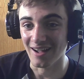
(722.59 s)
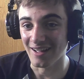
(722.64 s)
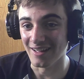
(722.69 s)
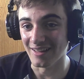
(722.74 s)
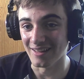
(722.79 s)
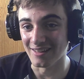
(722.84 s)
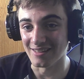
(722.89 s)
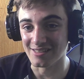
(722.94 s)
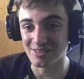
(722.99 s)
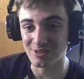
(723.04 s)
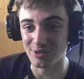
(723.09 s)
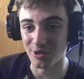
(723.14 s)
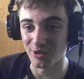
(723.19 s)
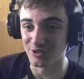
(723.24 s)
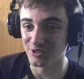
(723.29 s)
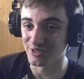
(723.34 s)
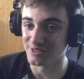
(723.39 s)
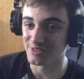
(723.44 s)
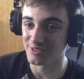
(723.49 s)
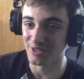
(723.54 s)
It's such
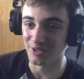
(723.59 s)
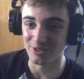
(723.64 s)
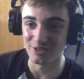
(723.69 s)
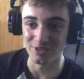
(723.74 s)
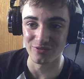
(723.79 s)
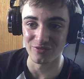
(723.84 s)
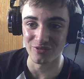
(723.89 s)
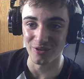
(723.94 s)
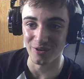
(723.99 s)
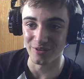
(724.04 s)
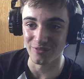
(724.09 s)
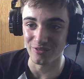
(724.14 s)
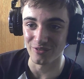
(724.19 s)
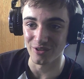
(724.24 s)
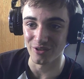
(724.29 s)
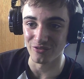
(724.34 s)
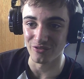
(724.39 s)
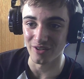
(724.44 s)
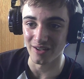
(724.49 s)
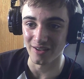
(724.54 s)
a fun
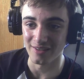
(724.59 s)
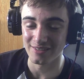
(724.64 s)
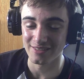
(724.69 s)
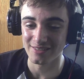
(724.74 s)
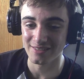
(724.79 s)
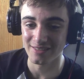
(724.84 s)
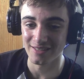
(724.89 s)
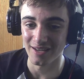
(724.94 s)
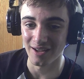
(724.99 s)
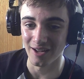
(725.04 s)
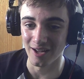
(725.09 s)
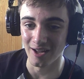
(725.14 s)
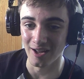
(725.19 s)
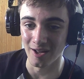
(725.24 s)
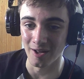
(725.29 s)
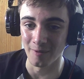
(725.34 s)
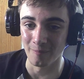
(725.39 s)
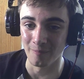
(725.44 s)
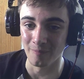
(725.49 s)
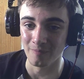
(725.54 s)
effect.
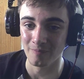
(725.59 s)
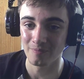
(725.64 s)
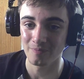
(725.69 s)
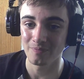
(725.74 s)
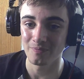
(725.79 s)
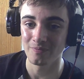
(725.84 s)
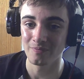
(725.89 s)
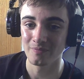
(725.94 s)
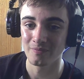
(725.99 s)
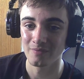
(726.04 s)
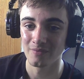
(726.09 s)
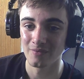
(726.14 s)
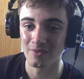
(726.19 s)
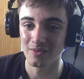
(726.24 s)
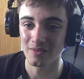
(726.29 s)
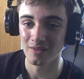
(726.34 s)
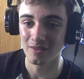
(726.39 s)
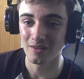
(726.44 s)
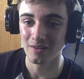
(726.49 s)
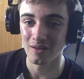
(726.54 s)
And
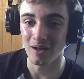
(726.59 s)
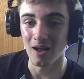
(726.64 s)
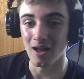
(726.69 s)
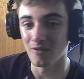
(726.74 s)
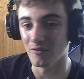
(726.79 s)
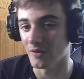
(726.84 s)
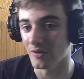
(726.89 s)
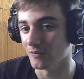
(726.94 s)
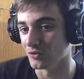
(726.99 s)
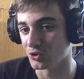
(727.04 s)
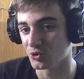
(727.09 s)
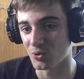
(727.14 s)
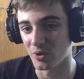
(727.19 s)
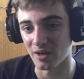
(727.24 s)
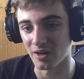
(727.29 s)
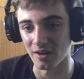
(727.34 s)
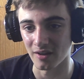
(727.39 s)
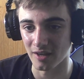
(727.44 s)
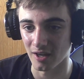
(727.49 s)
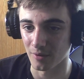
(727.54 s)
then the
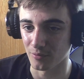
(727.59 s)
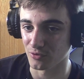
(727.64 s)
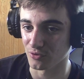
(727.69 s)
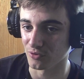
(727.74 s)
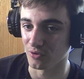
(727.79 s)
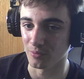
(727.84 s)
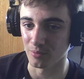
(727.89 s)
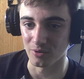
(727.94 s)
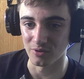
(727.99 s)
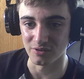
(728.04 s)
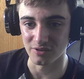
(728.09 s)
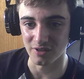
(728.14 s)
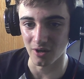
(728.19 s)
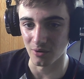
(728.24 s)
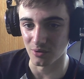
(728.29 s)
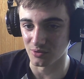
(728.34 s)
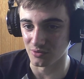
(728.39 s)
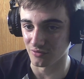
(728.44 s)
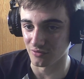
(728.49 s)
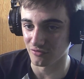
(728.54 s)
trigger K up to one of your opponent's
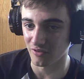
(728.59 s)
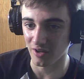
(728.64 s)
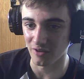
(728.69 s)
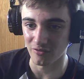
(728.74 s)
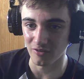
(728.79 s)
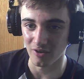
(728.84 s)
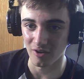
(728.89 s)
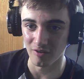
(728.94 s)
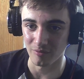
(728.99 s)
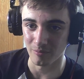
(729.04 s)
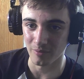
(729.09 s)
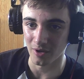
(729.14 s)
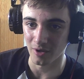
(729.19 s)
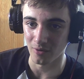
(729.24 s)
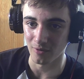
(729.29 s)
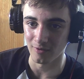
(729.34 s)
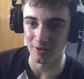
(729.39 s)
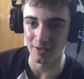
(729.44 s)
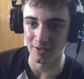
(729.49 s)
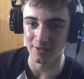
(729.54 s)
characters with 5,000
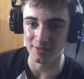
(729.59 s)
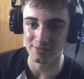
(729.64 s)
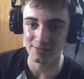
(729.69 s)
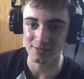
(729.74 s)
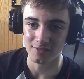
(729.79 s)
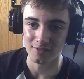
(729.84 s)
power or less.